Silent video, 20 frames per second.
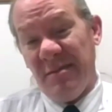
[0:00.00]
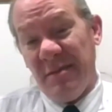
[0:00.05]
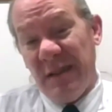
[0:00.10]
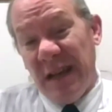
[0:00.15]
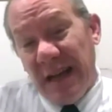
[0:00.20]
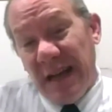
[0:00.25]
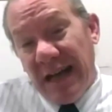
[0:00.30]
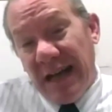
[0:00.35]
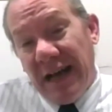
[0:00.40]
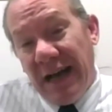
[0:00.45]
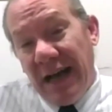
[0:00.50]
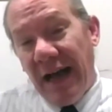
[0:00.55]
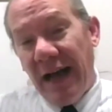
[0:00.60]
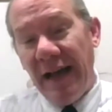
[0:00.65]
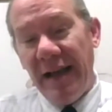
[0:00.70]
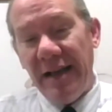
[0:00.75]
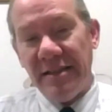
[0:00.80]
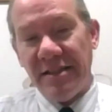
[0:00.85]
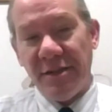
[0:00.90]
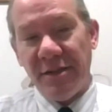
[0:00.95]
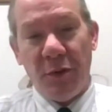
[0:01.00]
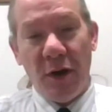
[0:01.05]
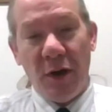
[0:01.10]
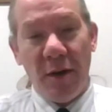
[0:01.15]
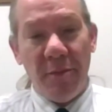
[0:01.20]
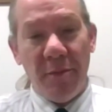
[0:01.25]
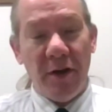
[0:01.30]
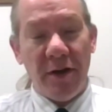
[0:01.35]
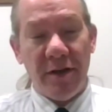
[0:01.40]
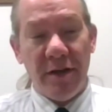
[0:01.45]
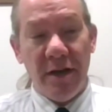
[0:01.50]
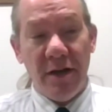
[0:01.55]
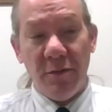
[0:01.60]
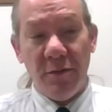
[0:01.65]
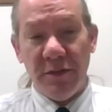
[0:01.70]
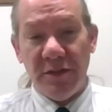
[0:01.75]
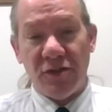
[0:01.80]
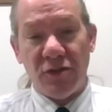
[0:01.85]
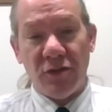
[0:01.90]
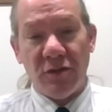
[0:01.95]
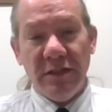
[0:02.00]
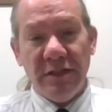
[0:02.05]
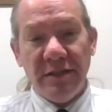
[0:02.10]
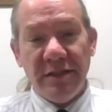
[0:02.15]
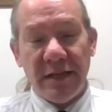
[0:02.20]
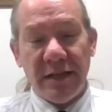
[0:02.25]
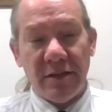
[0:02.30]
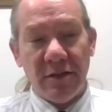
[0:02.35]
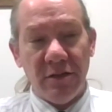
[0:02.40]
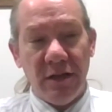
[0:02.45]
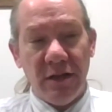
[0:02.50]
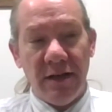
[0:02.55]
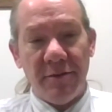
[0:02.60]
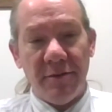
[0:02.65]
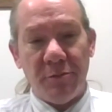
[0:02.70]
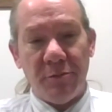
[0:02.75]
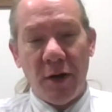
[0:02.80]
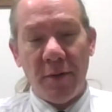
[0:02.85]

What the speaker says: I, as a primary care, would certainly take a